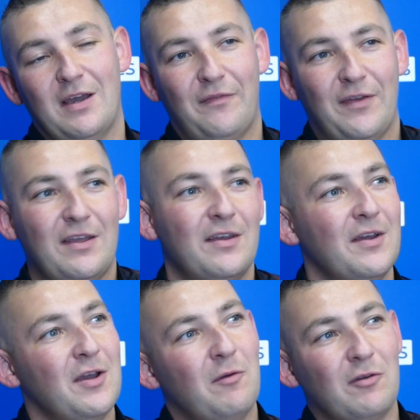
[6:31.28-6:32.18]
I think
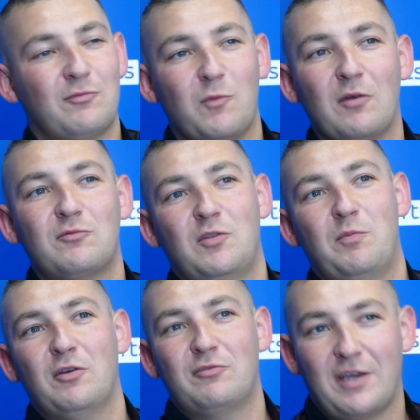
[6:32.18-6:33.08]
what
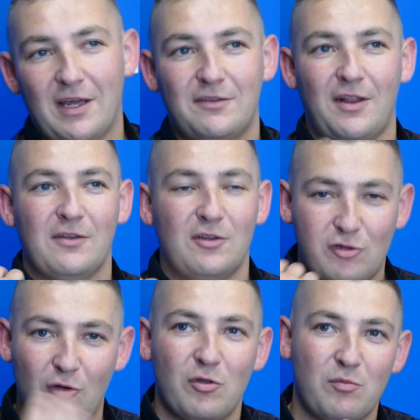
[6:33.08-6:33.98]
the point I get is, like, there's
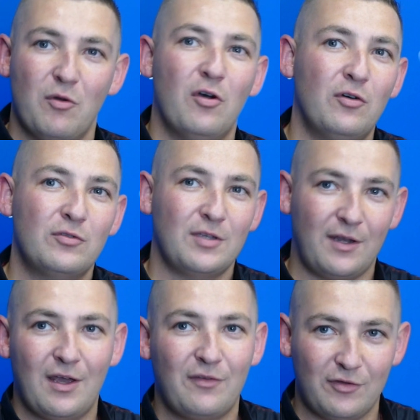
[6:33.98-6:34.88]
so much more to
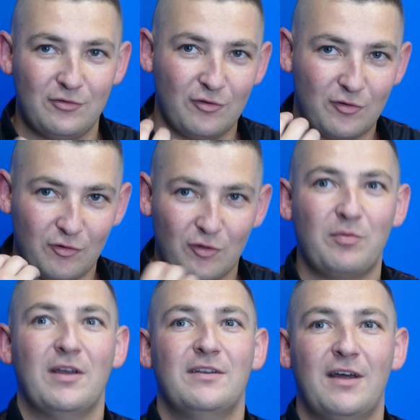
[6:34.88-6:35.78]
life than just us
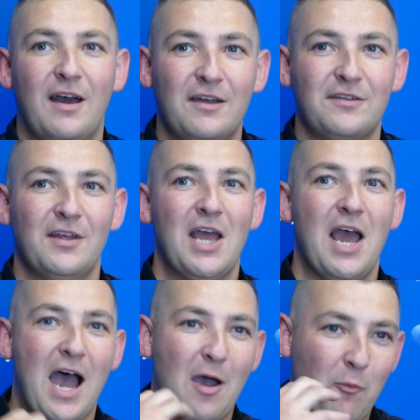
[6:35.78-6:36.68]
playing darts.
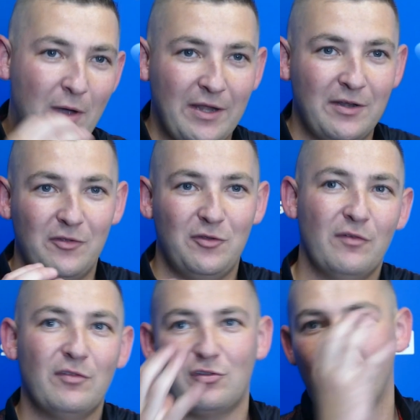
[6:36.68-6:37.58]
And when the
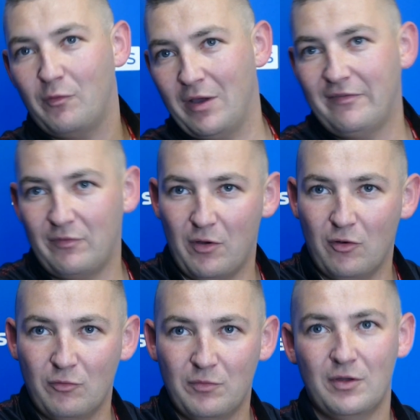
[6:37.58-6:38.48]
other stuff away from
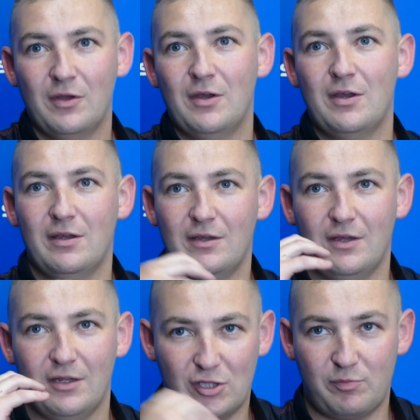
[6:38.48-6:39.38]
home
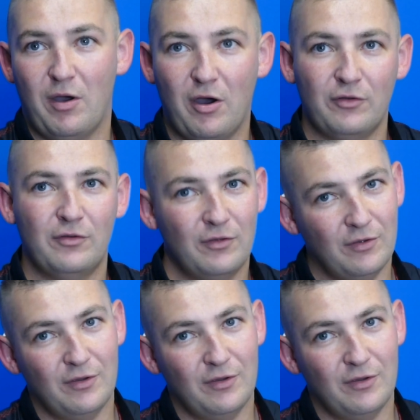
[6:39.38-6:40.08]
is spot on,